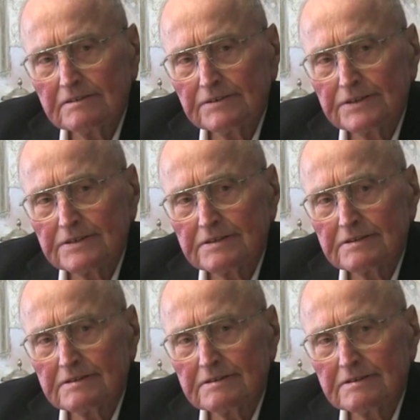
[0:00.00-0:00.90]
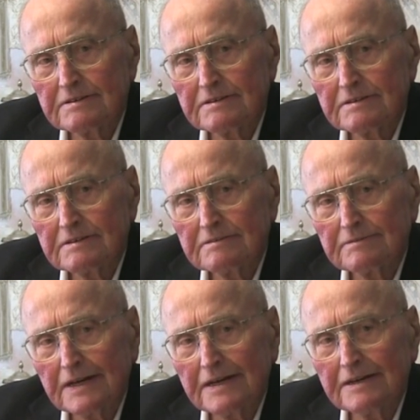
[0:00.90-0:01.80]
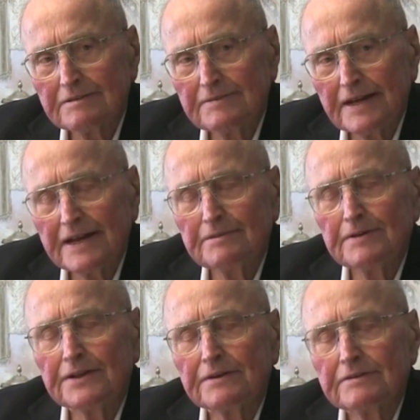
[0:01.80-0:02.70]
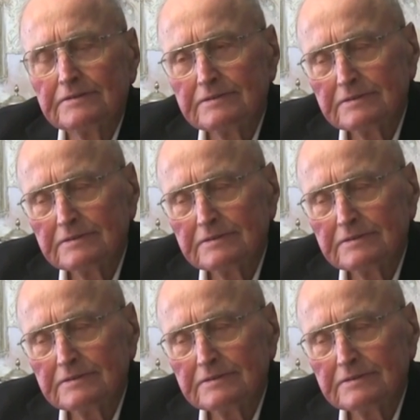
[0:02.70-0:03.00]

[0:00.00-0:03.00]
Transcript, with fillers: was my dad and mother